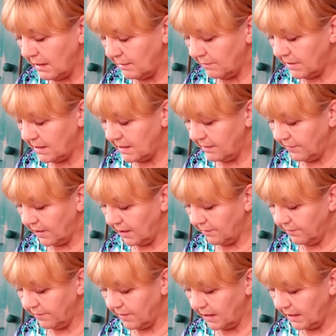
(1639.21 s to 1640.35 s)
Let me see if I can
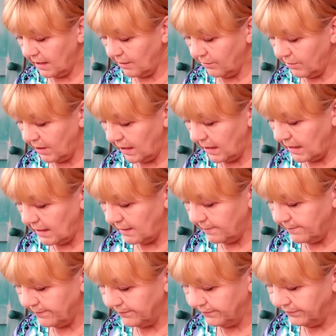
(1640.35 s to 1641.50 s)
find that on here
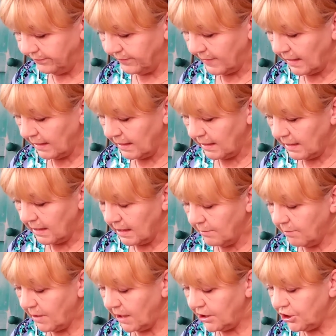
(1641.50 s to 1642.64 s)

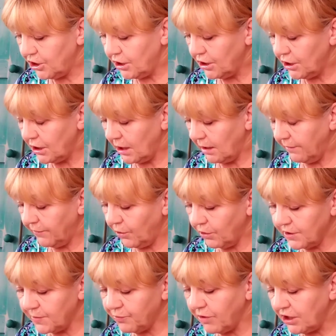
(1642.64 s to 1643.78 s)
my I've got
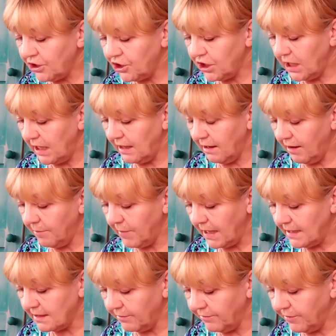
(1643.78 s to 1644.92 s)
a spreadsheet that I
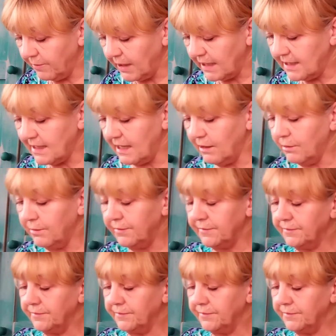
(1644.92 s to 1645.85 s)
made up for myself.